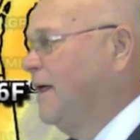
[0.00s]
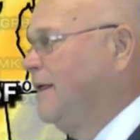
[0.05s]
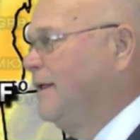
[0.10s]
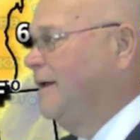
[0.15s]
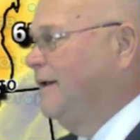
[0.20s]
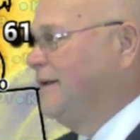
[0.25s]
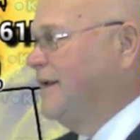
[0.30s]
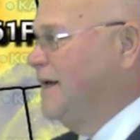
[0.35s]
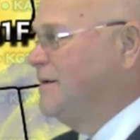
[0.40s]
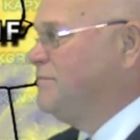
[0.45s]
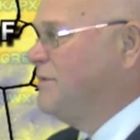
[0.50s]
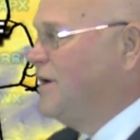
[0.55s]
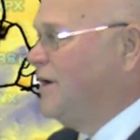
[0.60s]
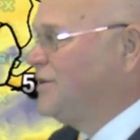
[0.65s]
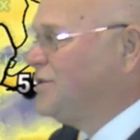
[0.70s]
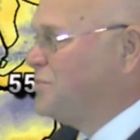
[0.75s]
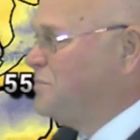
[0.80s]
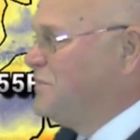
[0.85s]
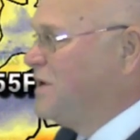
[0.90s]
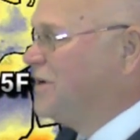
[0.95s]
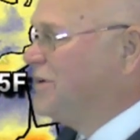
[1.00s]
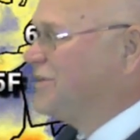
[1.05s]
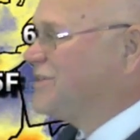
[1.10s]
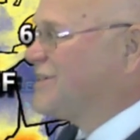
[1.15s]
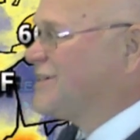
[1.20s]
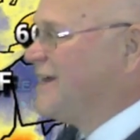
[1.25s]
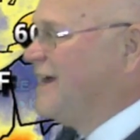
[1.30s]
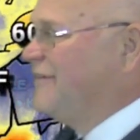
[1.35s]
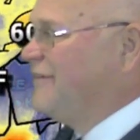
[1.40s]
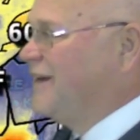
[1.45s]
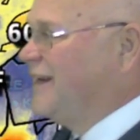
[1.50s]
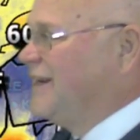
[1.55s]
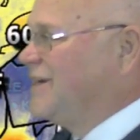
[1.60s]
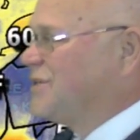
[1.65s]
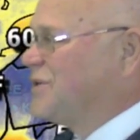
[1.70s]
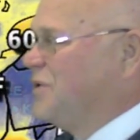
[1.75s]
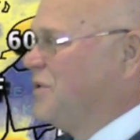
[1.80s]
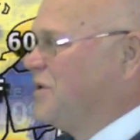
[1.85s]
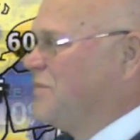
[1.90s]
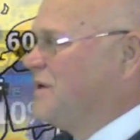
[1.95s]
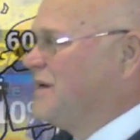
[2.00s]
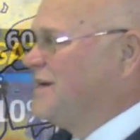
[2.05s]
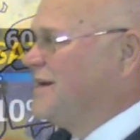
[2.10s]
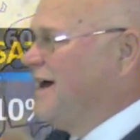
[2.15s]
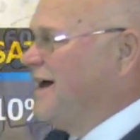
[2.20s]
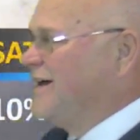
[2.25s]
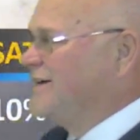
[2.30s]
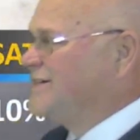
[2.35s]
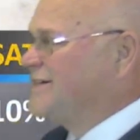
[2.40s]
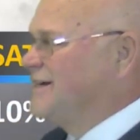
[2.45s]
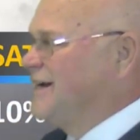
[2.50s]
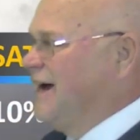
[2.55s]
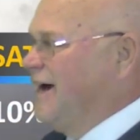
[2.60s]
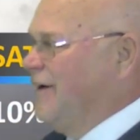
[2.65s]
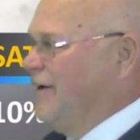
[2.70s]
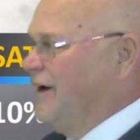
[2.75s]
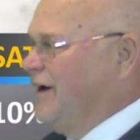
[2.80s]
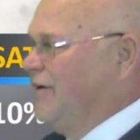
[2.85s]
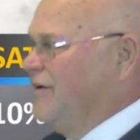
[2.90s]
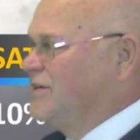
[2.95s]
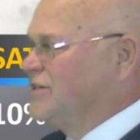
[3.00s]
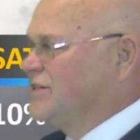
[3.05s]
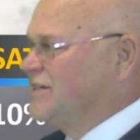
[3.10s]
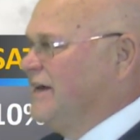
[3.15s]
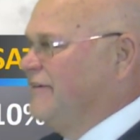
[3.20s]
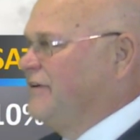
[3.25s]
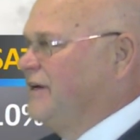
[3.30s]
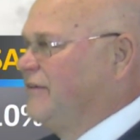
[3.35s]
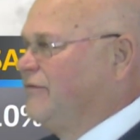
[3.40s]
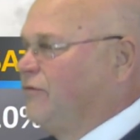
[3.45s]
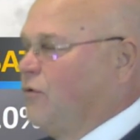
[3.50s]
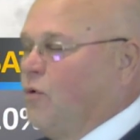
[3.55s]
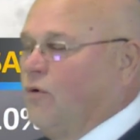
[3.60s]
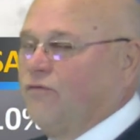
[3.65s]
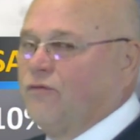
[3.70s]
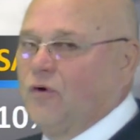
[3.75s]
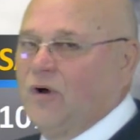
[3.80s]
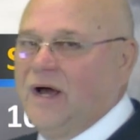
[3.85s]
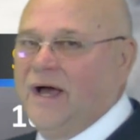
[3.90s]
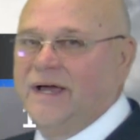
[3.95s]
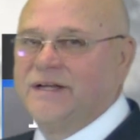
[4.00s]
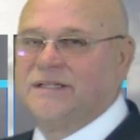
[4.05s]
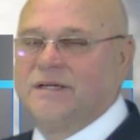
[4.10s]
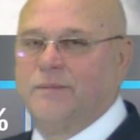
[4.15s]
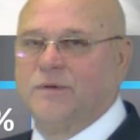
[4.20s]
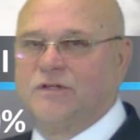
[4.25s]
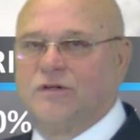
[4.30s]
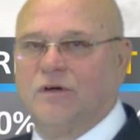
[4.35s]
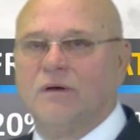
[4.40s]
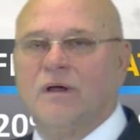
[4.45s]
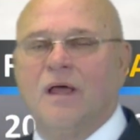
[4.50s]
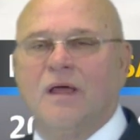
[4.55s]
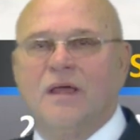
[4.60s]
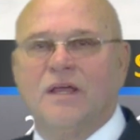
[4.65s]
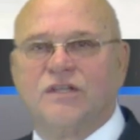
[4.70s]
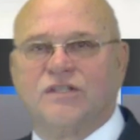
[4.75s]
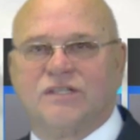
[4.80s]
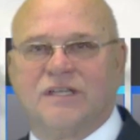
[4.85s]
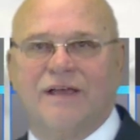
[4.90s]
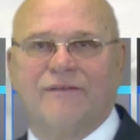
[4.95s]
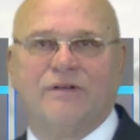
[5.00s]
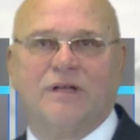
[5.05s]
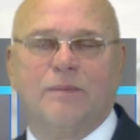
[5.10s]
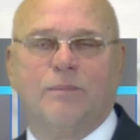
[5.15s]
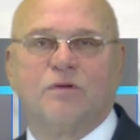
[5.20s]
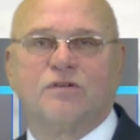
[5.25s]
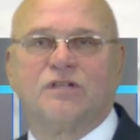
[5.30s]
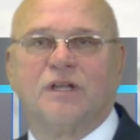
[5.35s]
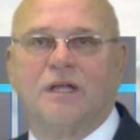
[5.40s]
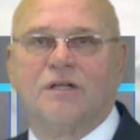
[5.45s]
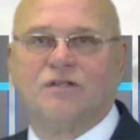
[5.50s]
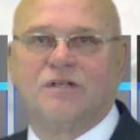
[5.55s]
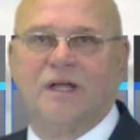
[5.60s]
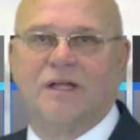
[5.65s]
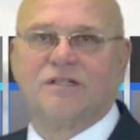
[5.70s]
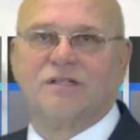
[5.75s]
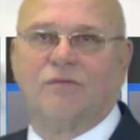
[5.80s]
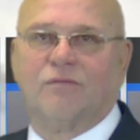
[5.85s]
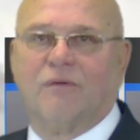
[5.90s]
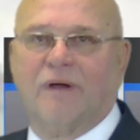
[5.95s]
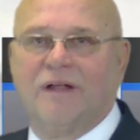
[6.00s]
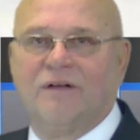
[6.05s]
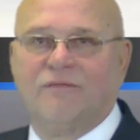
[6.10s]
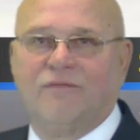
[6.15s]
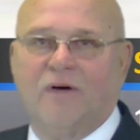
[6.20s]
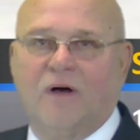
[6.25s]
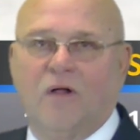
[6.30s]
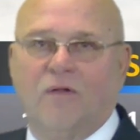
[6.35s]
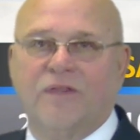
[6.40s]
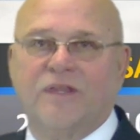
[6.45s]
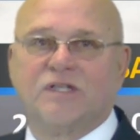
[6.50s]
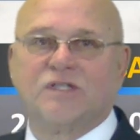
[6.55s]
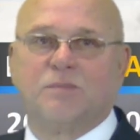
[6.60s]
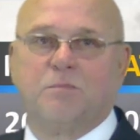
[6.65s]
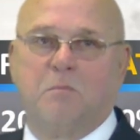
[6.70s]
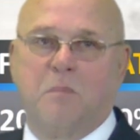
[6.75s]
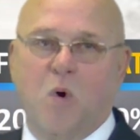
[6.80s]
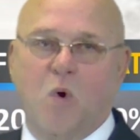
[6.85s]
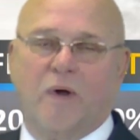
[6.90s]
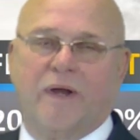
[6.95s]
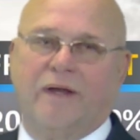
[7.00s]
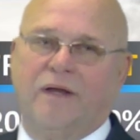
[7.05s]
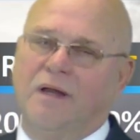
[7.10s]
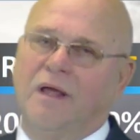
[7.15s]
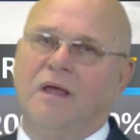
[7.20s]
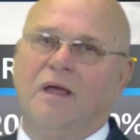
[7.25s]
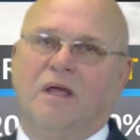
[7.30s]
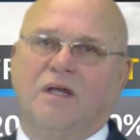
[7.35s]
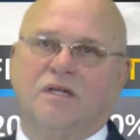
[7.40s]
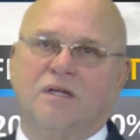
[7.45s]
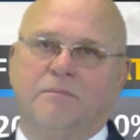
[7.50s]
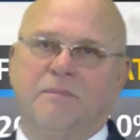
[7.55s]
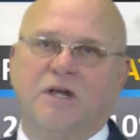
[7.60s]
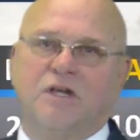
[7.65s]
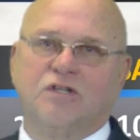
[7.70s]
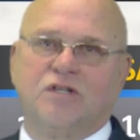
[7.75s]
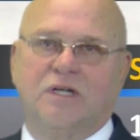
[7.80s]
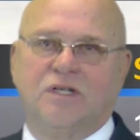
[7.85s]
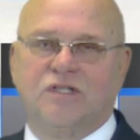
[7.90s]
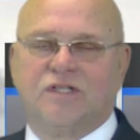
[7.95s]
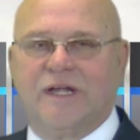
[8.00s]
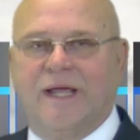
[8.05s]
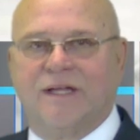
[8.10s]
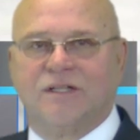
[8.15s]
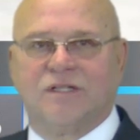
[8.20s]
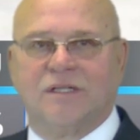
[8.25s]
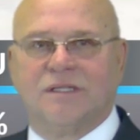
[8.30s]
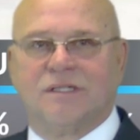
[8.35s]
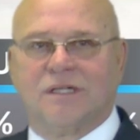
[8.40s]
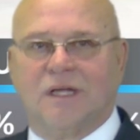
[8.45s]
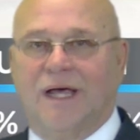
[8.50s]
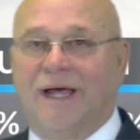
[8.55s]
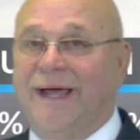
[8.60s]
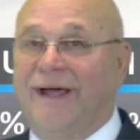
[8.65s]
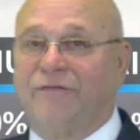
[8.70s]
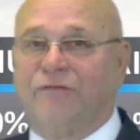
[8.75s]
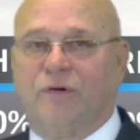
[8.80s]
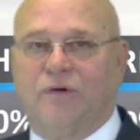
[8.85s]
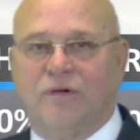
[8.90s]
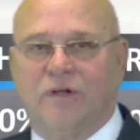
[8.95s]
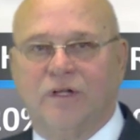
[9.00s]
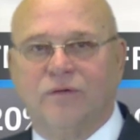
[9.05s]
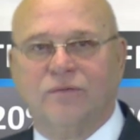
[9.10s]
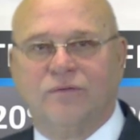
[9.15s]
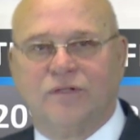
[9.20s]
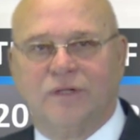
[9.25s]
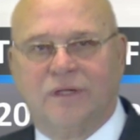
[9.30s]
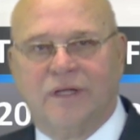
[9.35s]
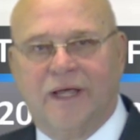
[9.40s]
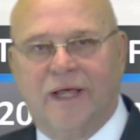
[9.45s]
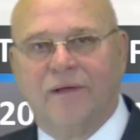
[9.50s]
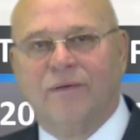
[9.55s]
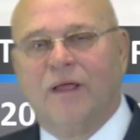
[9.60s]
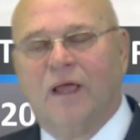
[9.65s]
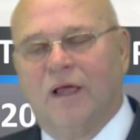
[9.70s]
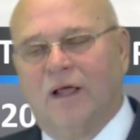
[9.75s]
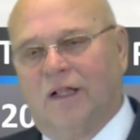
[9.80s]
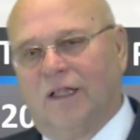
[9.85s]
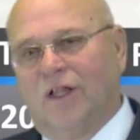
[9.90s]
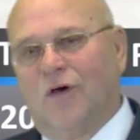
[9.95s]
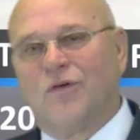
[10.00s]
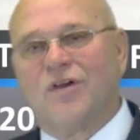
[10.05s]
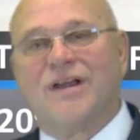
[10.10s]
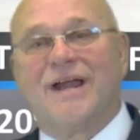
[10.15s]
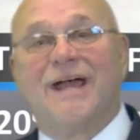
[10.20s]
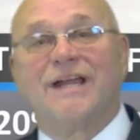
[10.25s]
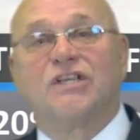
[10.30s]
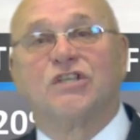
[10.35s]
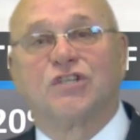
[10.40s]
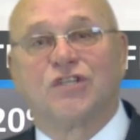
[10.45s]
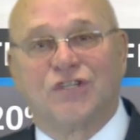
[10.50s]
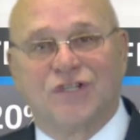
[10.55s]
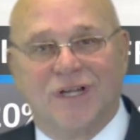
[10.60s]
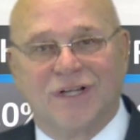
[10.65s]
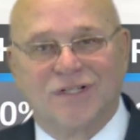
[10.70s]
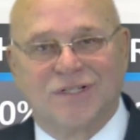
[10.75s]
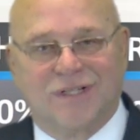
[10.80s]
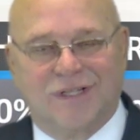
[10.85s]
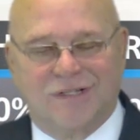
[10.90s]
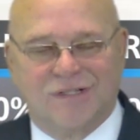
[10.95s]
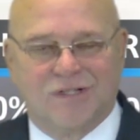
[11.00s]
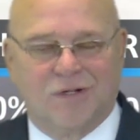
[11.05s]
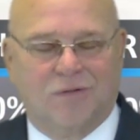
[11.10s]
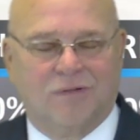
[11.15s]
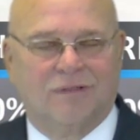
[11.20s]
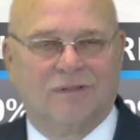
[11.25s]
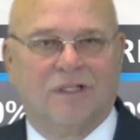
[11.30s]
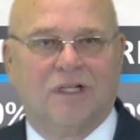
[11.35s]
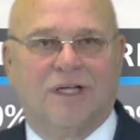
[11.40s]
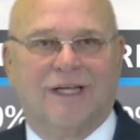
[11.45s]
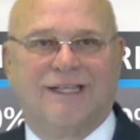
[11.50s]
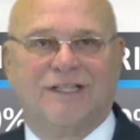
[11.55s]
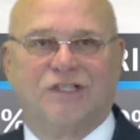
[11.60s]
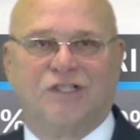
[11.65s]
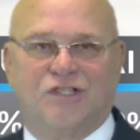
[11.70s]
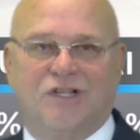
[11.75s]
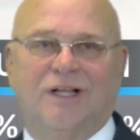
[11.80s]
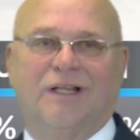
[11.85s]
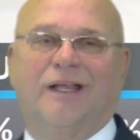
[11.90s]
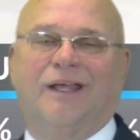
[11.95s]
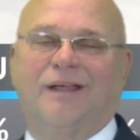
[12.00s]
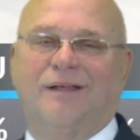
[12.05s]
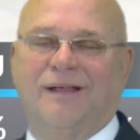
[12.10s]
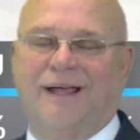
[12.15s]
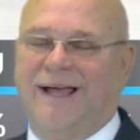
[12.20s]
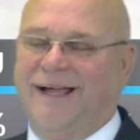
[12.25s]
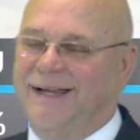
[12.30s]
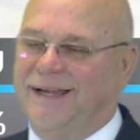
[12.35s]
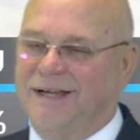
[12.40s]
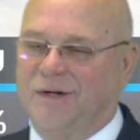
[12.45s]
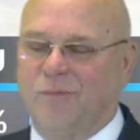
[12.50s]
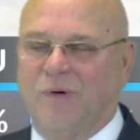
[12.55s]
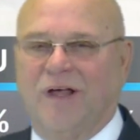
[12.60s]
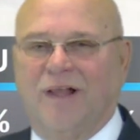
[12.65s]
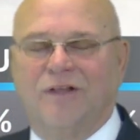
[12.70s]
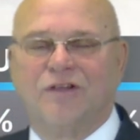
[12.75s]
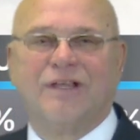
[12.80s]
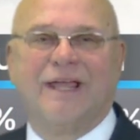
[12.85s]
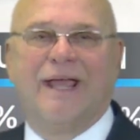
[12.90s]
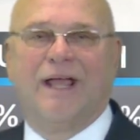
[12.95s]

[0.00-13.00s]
not much, middle 70s, going to be nice in our area. 74 for a high temperature, 70% chance of rainfall this morning, diminishing chances afternoon today. Low tonight, 60, so chilly, I guess. Well, you can't